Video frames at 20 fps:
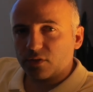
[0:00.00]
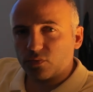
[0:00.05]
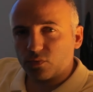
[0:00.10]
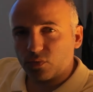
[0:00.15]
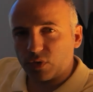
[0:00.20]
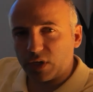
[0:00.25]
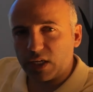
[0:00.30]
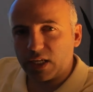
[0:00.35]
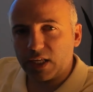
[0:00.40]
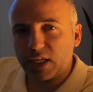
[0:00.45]

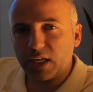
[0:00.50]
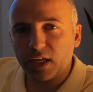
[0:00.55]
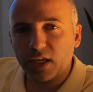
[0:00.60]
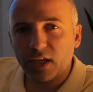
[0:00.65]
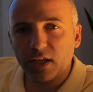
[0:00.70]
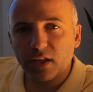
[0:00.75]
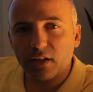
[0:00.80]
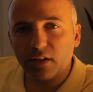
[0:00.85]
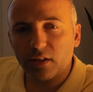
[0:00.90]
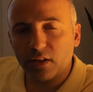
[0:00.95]
really
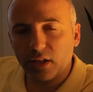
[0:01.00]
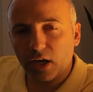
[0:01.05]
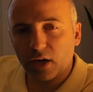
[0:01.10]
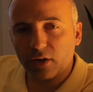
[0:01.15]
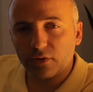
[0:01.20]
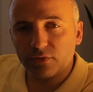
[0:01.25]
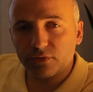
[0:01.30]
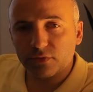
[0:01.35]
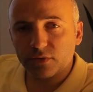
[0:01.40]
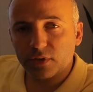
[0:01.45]

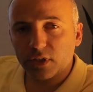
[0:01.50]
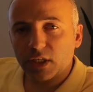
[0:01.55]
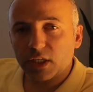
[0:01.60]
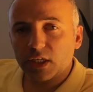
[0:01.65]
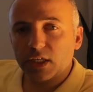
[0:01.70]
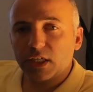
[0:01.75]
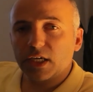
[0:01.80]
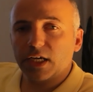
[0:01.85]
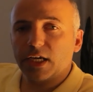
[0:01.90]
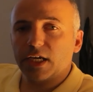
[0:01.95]
love
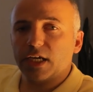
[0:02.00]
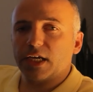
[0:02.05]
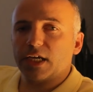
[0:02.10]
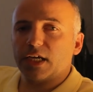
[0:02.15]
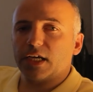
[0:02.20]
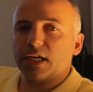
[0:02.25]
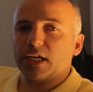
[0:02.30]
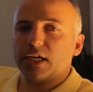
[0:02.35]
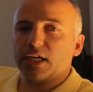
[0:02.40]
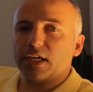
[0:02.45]

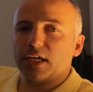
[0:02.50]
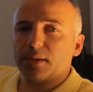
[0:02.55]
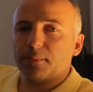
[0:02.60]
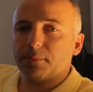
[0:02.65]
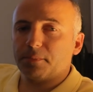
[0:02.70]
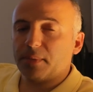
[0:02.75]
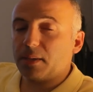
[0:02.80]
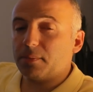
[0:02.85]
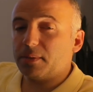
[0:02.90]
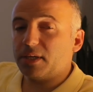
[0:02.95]

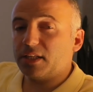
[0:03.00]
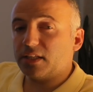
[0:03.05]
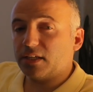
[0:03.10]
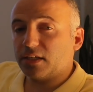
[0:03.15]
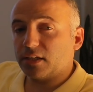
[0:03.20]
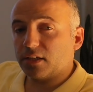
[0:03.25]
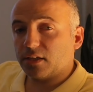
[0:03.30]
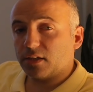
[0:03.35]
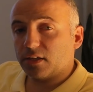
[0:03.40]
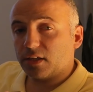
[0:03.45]
maybe
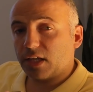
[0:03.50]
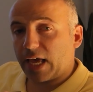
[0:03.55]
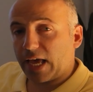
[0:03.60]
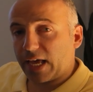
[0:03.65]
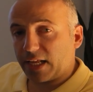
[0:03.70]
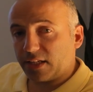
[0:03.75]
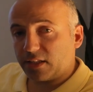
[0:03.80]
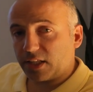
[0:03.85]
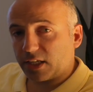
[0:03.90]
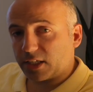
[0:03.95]
the
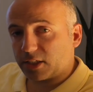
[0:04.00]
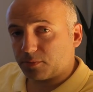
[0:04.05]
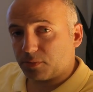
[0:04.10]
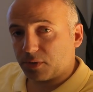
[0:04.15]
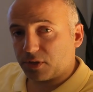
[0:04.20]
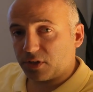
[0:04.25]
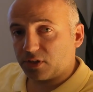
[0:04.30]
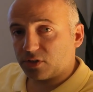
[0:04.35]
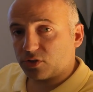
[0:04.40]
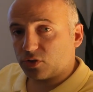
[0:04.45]
end
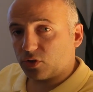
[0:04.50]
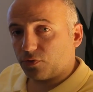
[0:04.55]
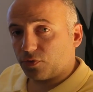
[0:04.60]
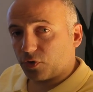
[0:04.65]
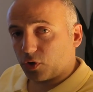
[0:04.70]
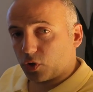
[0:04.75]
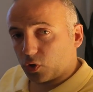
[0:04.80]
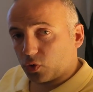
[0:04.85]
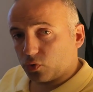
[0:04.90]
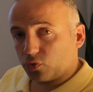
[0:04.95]
experience of
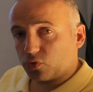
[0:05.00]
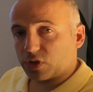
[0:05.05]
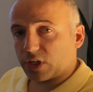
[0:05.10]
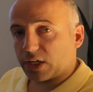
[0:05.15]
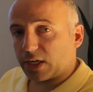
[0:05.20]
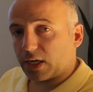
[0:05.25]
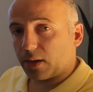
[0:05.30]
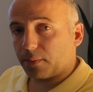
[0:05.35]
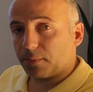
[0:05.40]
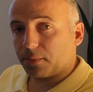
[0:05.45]
a cool
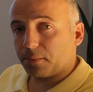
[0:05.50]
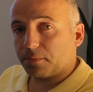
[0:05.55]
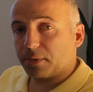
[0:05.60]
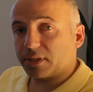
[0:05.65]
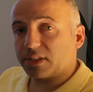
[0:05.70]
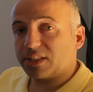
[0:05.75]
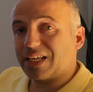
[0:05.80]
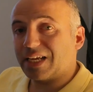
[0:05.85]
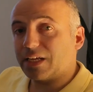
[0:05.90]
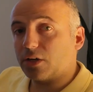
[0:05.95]
setup,
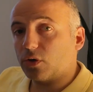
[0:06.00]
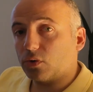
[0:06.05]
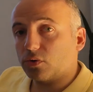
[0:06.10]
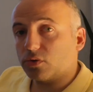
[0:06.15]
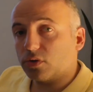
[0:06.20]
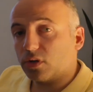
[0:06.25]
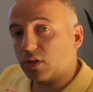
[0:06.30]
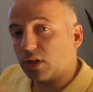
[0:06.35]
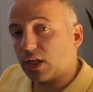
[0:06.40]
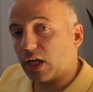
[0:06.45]
but they
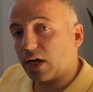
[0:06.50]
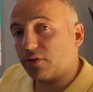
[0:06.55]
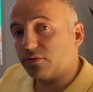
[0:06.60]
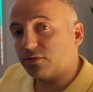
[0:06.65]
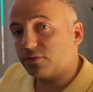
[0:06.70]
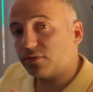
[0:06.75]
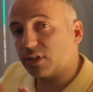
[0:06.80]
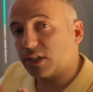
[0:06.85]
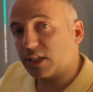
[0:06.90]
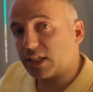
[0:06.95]
don't
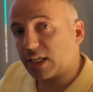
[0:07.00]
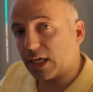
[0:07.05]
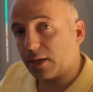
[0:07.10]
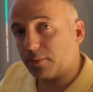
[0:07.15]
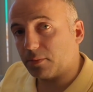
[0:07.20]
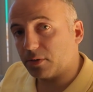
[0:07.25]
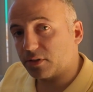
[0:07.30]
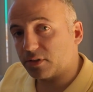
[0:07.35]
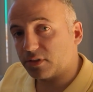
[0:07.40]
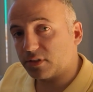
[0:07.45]
love the
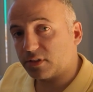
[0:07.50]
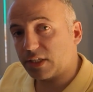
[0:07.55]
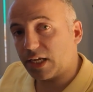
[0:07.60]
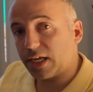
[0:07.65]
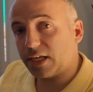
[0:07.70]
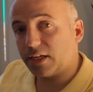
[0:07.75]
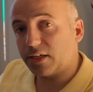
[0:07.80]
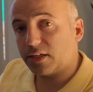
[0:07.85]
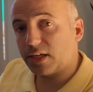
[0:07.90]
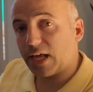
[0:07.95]
cables.
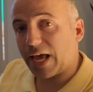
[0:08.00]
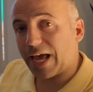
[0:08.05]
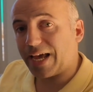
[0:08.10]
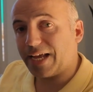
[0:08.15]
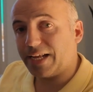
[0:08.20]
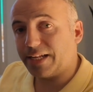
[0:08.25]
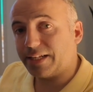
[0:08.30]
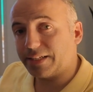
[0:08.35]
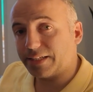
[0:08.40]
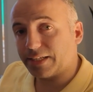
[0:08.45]
They
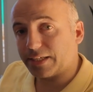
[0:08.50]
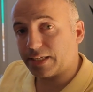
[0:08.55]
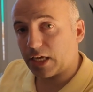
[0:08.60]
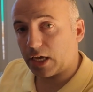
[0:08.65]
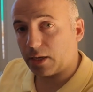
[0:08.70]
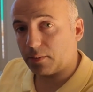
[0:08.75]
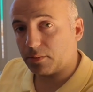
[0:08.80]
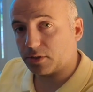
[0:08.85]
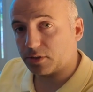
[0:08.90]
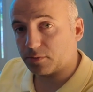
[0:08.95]
hate the
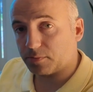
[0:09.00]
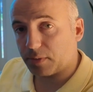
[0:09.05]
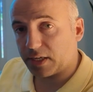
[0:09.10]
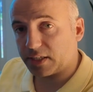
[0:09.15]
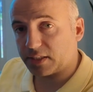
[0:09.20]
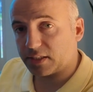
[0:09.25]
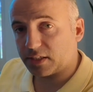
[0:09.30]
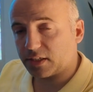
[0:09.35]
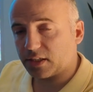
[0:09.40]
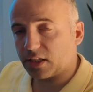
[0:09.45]
cables
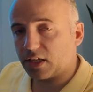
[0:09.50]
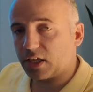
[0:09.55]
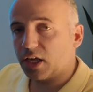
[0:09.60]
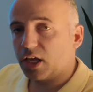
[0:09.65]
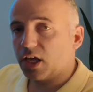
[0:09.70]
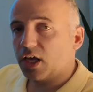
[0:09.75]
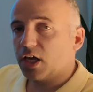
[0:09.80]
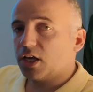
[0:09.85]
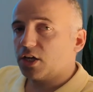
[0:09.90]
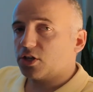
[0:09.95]
basically.
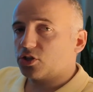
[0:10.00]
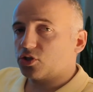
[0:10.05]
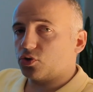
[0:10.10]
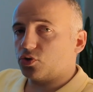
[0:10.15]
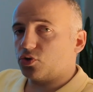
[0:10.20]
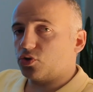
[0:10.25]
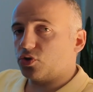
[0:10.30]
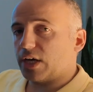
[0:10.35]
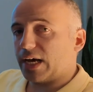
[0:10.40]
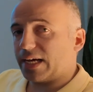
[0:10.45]
So
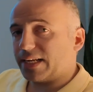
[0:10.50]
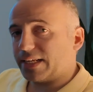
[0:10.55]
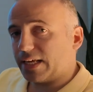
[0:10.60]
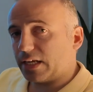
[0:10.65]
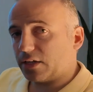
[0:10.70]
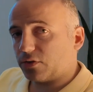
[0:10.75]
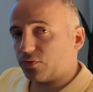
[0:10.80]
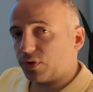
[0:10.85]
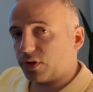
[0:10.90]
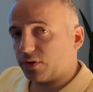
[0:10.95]
you got to
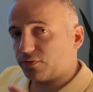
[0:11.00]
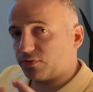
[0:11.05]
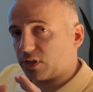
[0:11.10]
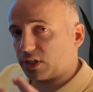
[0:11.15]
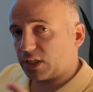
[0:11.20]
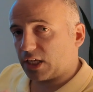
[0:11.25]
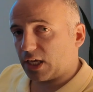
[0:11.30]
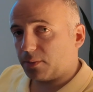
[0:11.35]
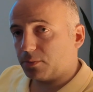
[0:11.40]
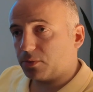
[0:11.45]
get rid of the
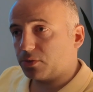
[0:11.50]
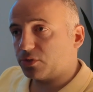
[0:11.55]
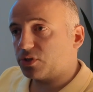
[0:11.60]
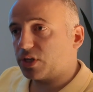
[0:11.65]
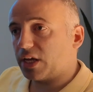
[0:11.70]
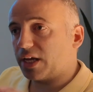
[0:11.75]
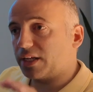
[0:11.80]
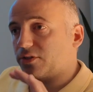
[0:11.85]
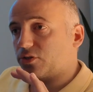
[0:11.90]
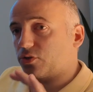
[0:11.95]
cables
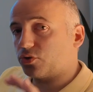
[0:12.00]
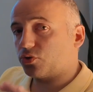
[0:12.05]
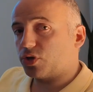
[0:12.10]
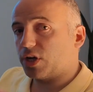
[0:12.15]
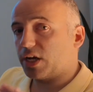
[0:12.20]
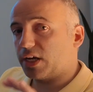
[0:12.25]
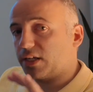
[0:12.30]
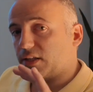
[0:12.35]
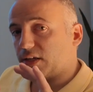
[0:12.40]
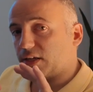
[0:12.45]
and
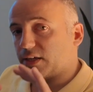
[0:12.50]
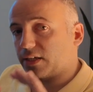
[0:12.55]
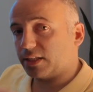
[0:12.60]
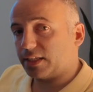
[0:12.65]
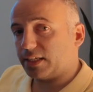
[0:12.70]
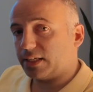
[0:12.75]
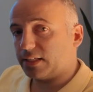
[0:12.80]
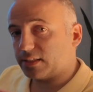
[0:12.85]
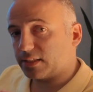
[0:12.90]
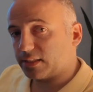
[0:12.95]
create a
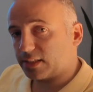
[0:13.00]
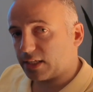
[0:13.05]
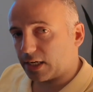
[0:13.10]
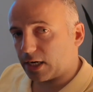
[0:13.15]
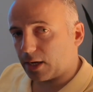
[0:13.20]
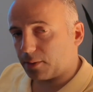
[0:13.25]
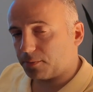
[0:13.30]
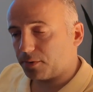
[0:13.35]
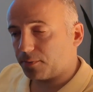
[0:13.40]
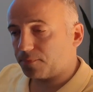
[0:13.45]
clean
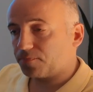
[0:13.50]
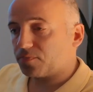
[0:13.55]
setup.